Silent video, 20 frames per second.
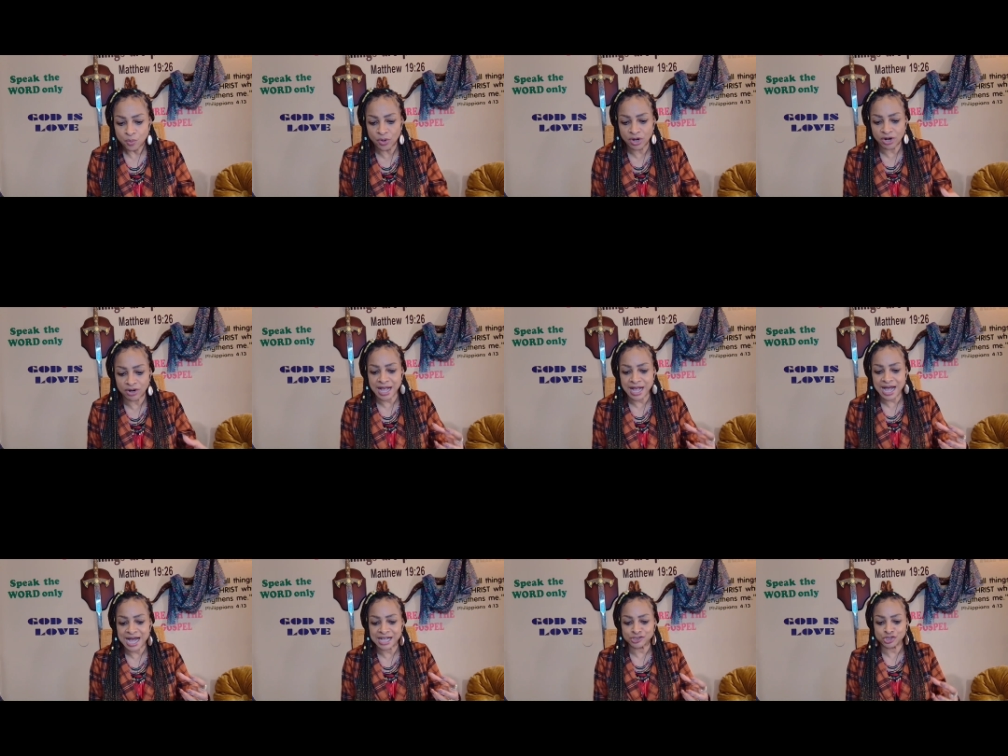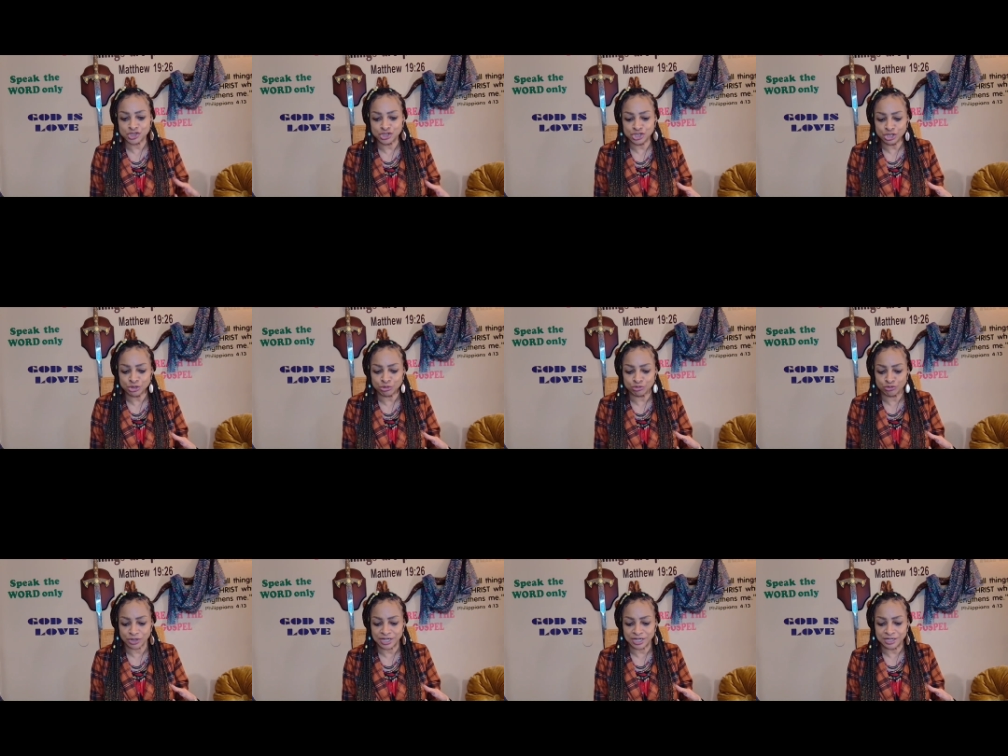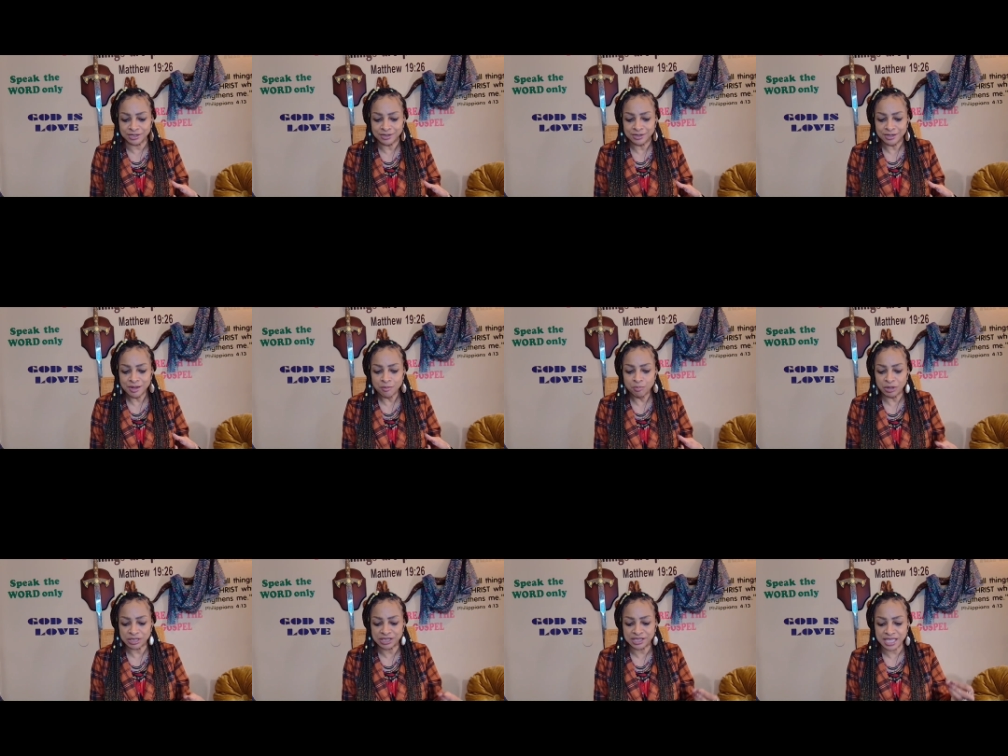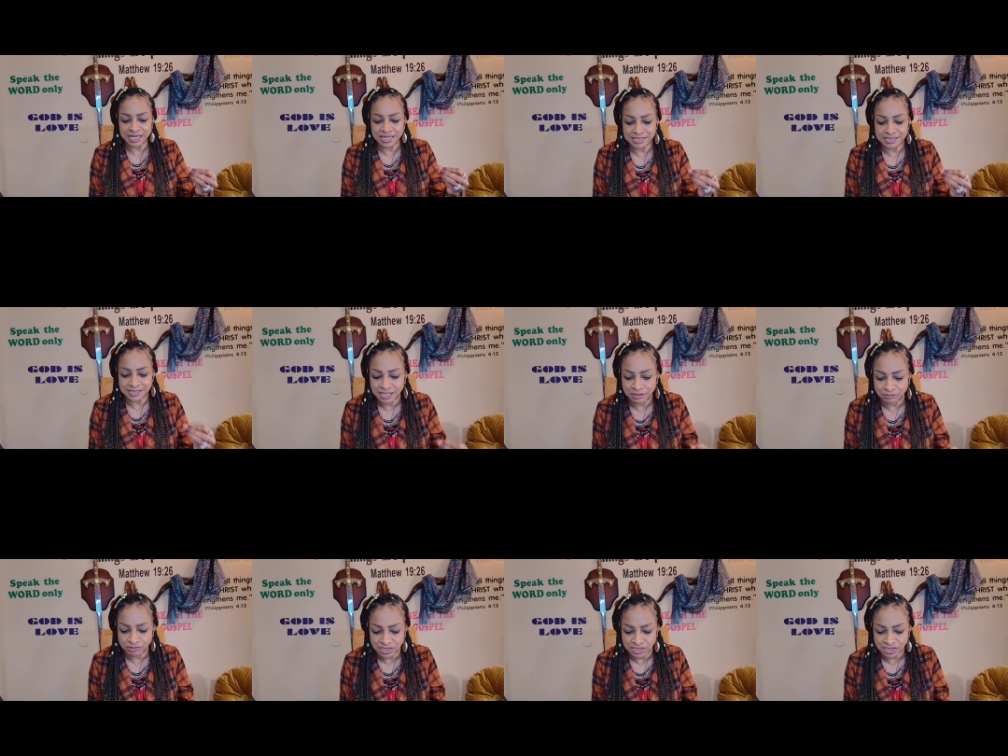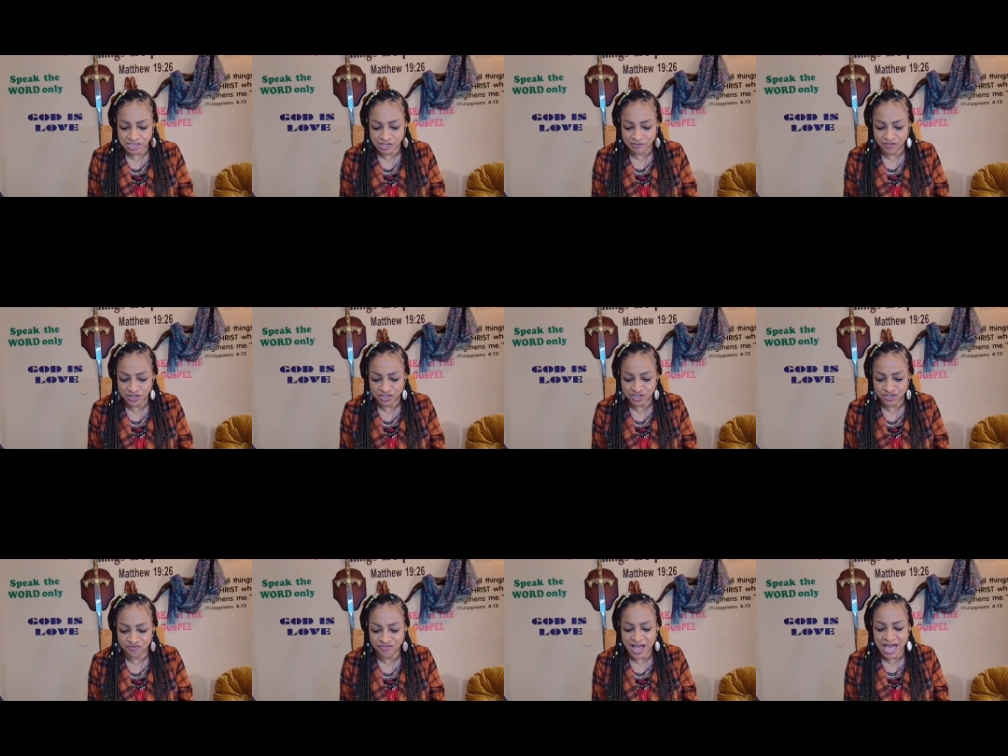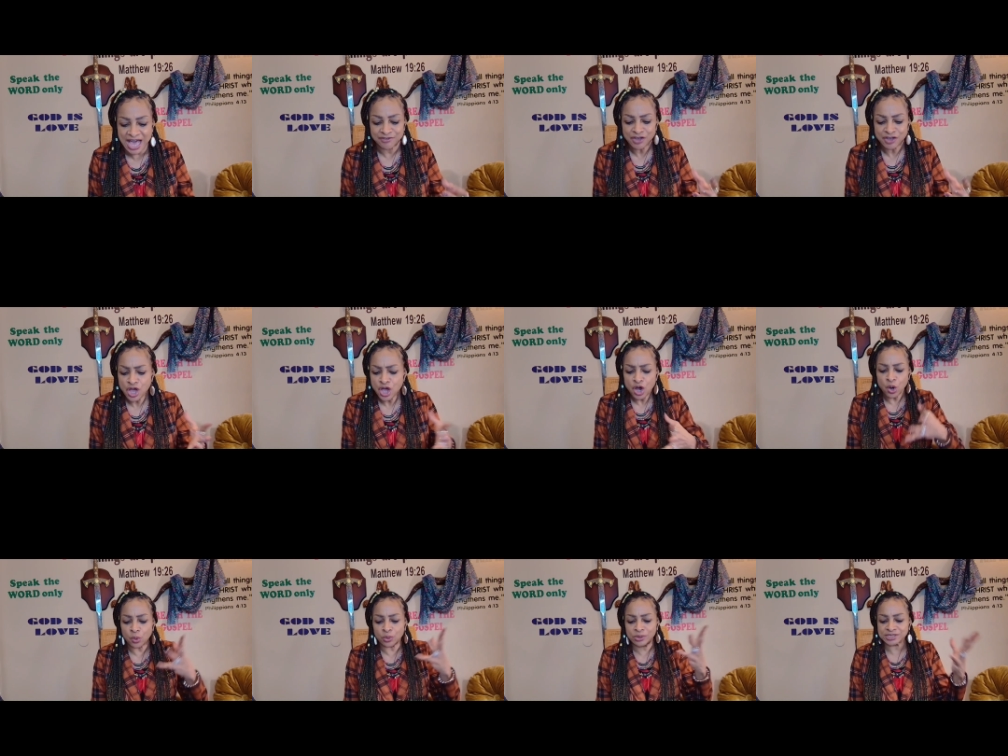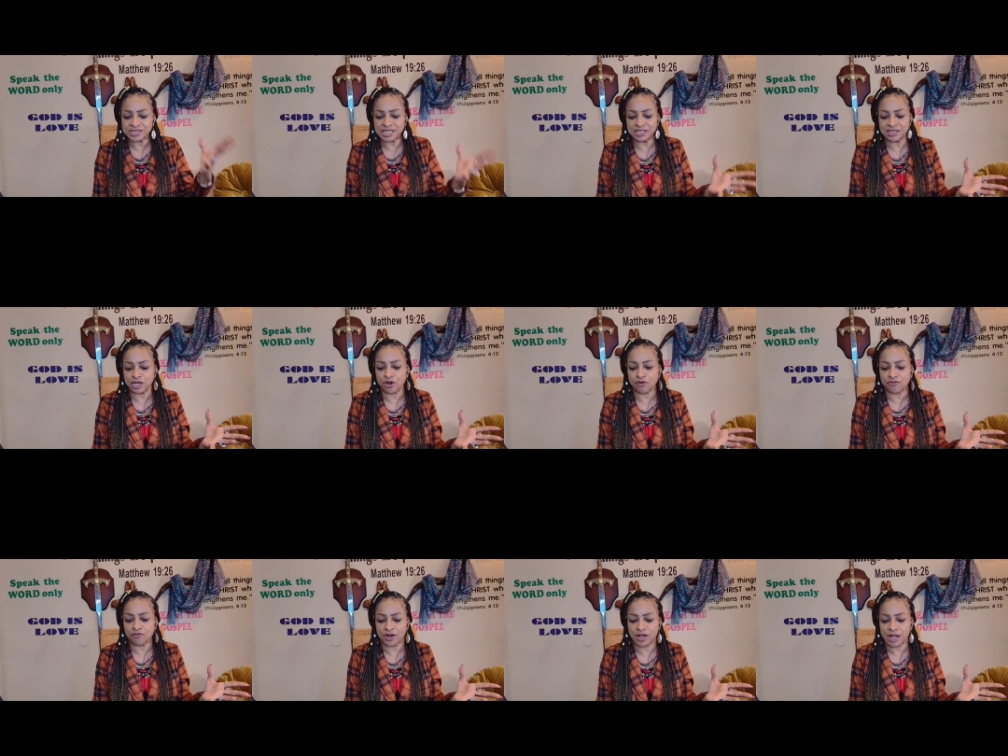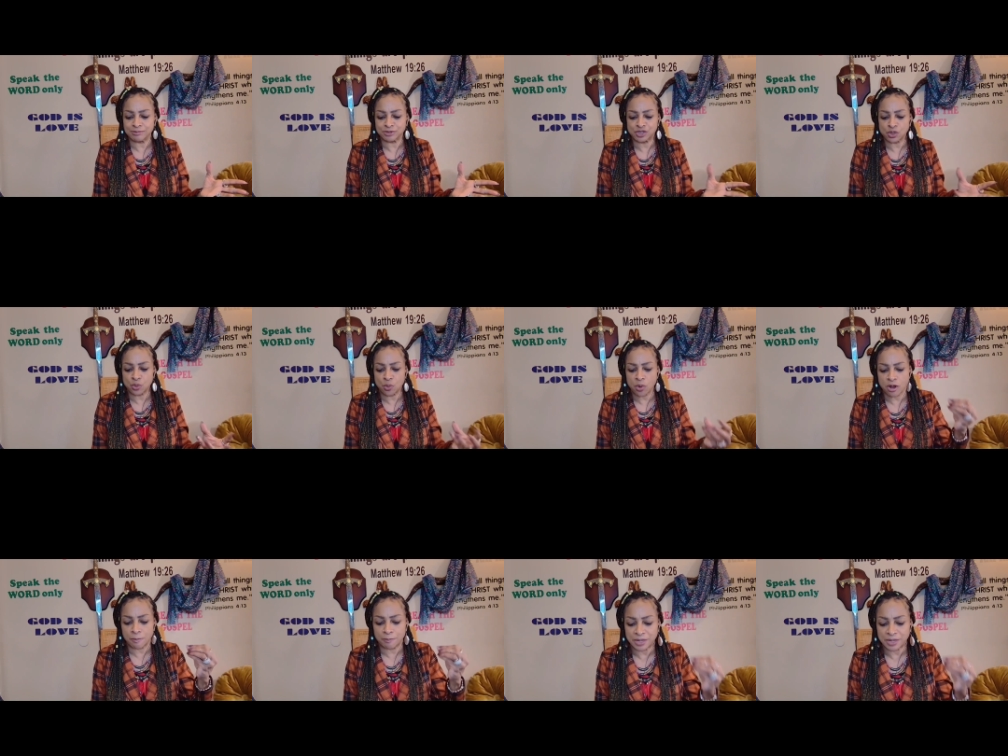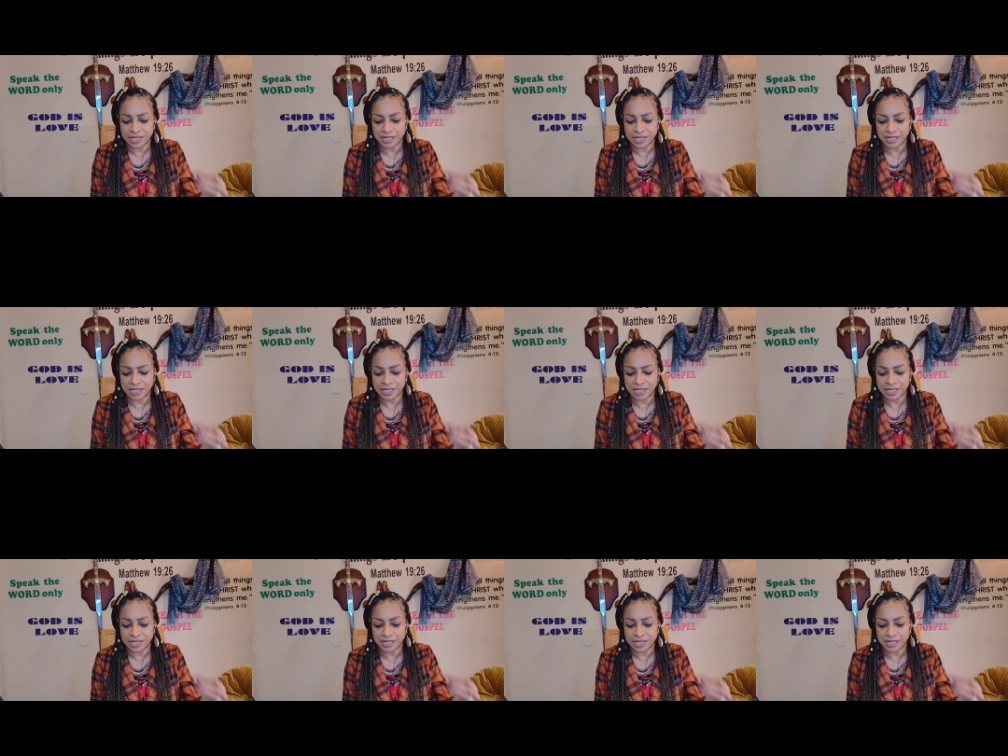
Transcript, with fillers: We're God's children. But then it tells us in verse 5, who is he that overcomes the world?